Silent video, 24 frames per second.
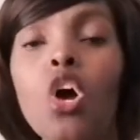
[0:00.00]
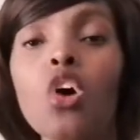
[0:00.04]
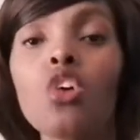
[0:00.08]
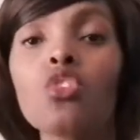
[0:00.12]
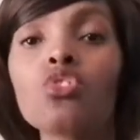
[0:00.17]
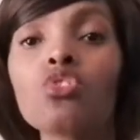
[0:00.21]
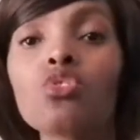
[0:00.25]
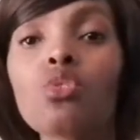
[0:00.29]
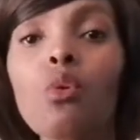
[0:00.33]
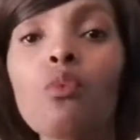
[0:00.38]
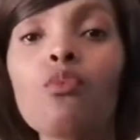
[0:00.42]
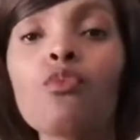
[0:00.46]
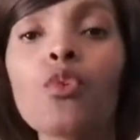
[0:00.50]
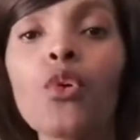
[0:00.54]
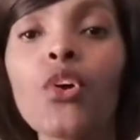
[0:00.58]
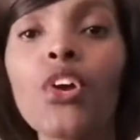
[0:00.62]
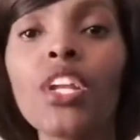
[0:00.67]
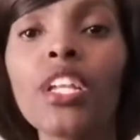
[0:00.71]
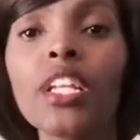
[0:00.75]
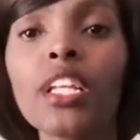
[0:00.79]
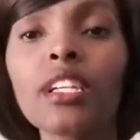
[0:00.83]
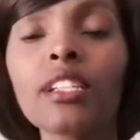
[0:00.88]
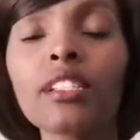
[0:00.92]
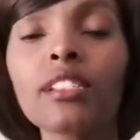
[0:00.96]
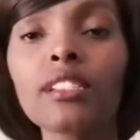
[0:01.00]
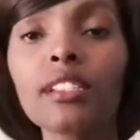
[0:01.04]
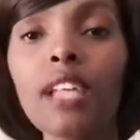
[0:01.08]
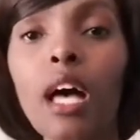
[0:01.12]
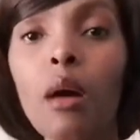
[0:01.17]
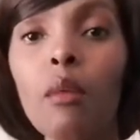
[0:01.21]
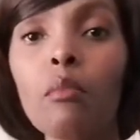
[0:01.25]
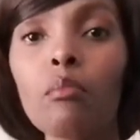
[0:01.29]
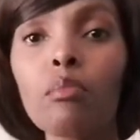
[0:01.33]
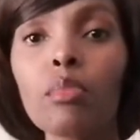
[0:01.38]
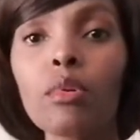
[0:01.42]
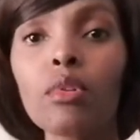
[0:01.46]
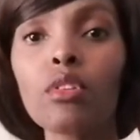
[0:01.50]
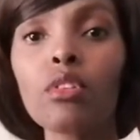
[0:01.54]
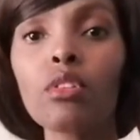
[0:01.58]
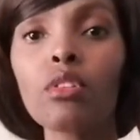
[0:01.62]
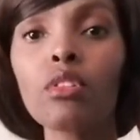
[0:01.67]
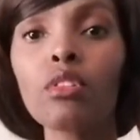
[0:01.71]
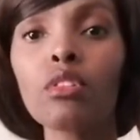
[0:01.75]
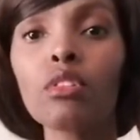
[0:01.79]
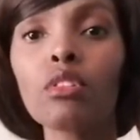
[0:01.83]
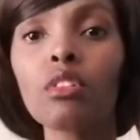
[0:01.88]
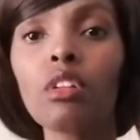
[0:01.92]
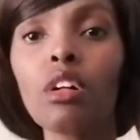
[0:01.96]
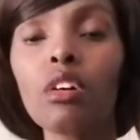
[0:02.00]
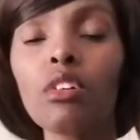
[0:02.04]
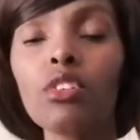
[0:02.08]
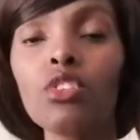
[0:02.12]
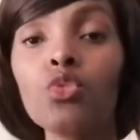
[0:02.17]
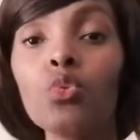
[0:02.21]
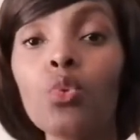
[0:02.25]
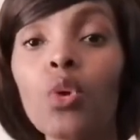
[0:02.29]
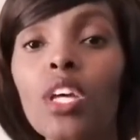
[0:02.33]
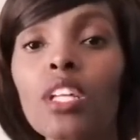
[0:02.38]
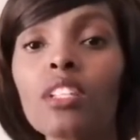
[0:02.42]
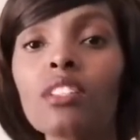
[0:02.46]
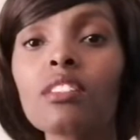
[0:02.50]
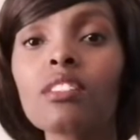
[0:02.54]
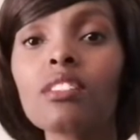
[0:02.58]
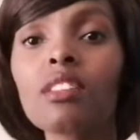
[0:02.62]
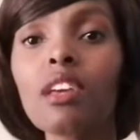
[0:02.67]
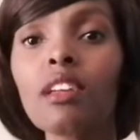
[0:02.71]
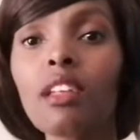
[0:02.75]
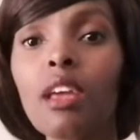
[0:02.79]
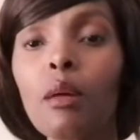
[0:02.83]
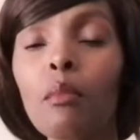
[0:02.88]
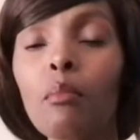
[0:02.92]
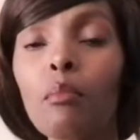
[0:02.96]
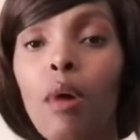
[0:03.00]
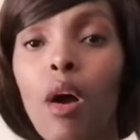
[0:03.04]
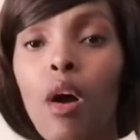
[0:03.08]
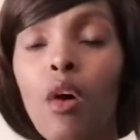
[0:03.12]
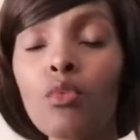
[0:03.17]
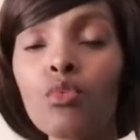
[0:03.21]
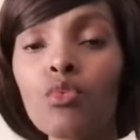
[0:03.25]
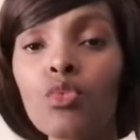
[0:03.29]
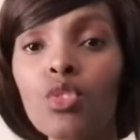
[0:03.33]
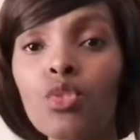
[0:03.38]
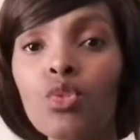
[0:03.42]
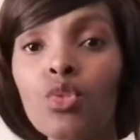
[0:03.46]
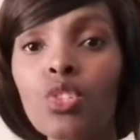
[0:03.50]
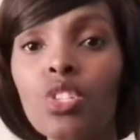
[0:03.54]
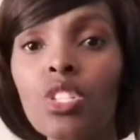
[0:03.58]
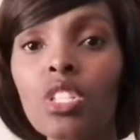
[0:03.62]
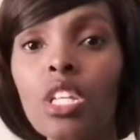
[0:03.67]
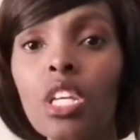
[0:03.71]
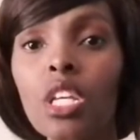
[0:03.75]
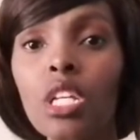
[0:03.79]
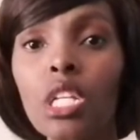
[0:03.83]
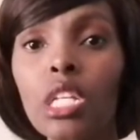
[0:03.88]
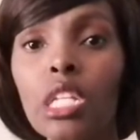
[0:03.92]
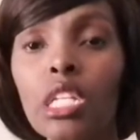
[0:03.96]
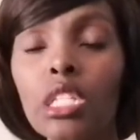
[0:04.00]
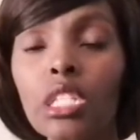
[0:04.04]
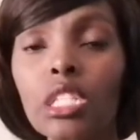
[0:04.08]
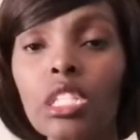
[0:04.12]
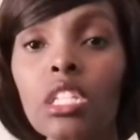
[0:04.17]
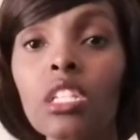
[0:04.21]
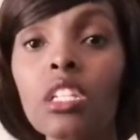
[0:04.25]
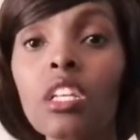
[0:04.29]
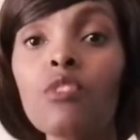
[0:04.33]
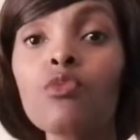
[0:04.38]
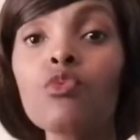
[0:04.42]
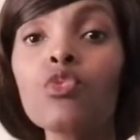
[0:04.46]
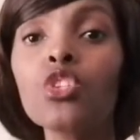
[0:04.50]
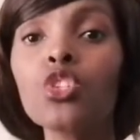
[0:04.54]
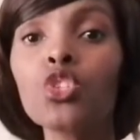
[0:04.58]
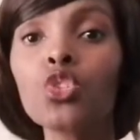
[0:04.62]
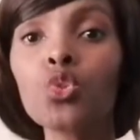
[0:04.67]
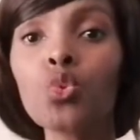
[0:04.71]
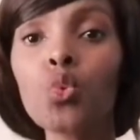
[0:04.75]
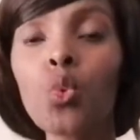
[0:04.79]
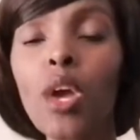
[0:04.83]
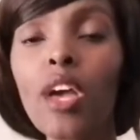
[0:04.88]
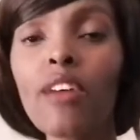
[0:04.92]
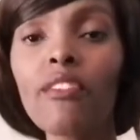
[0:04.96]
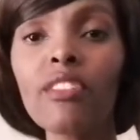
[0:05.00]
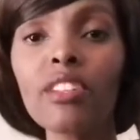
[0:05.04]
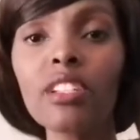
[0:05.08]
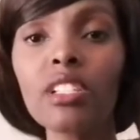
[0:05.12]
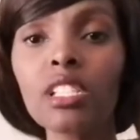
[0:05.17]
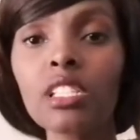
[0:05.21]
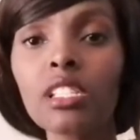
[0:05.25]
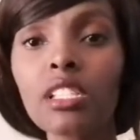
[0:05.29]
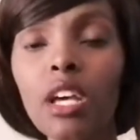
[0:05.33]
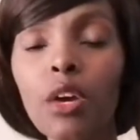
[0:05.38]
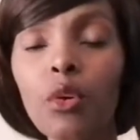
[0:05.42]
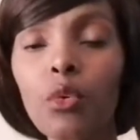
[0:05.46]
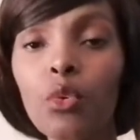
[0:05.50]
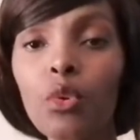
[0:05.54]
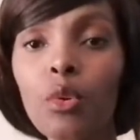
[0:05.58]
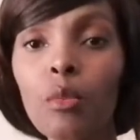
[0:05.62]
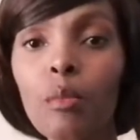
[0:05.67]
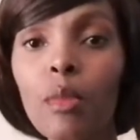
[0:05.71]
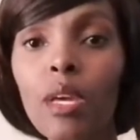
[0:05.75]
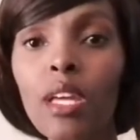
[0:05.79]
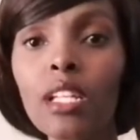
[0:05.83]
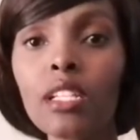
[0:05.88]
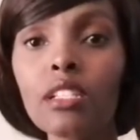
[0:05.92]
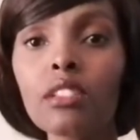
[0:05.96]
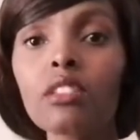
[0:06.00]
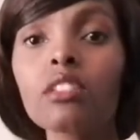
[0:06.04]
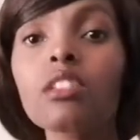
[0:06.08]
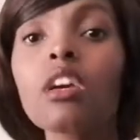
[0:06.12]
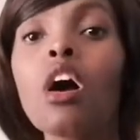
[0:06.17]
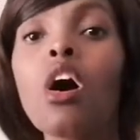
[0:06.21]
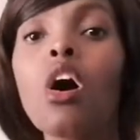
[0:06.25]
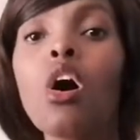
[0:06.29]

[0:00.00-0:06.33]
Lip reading: So for an example, you can set a boundary to say, listen, if we do have a disagreement,